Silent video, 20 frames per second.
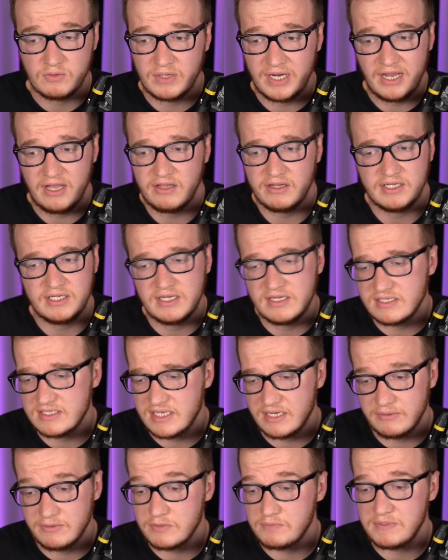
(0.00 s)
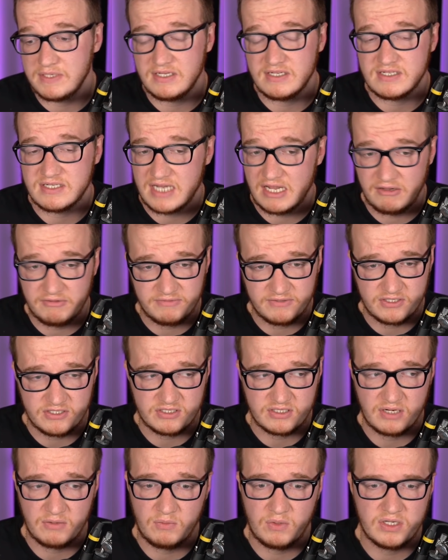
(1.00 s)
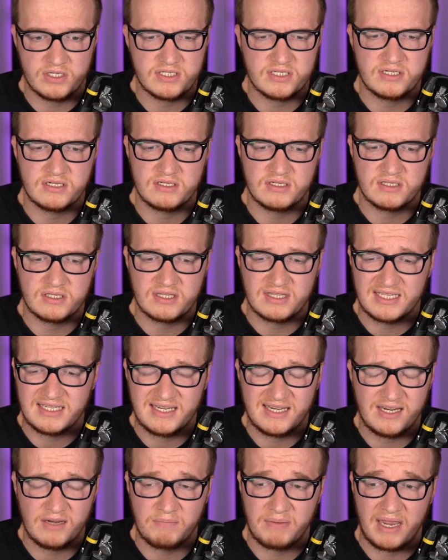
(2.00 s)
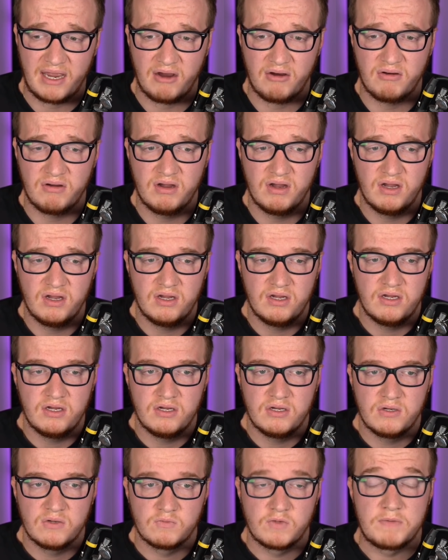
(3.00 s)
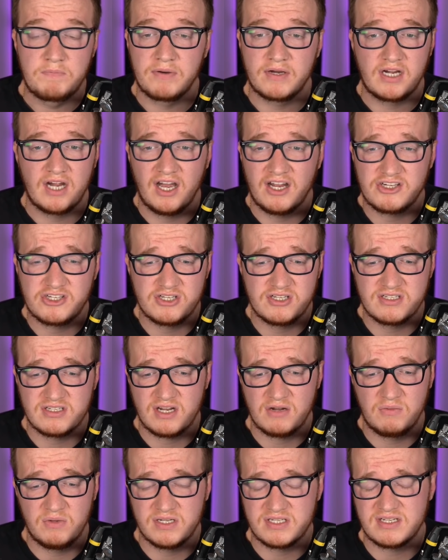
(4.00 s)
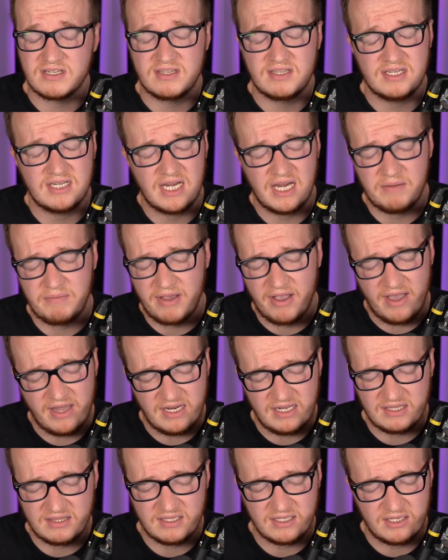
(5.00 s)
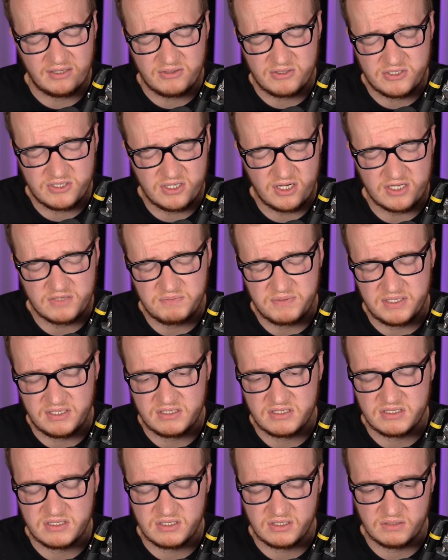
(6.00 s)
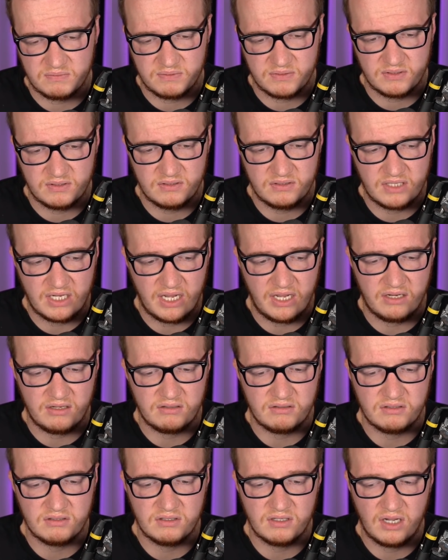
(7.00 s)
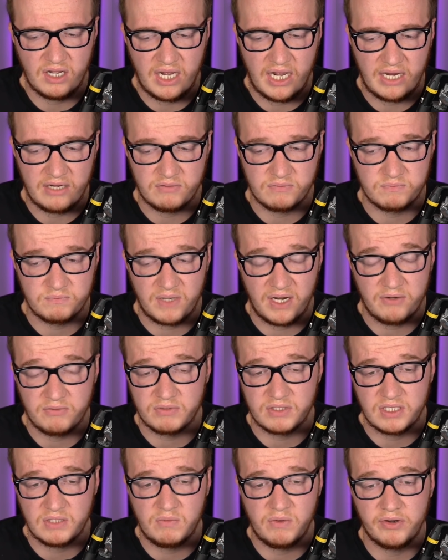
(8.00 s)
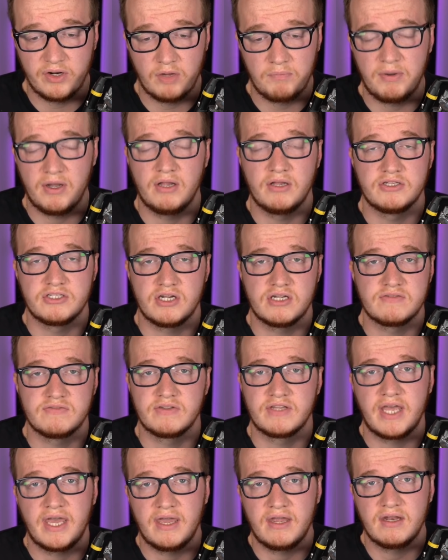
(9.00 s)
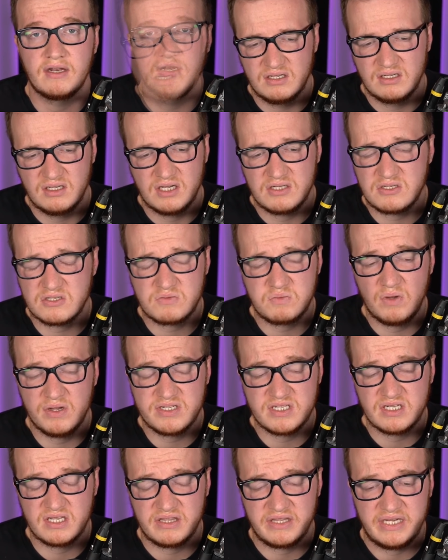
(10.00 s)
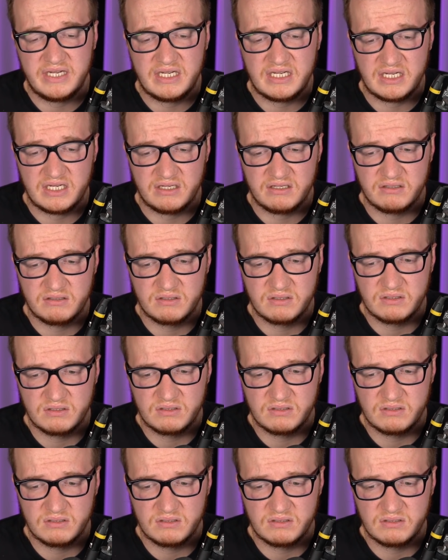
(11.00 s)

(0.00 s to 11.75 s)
The reality is I was being selfish. I wasn't thinking about repercussions. I wasn't thinking about anything. I was just being stupid, and I really want to apologize for that. I just wasn't thinking,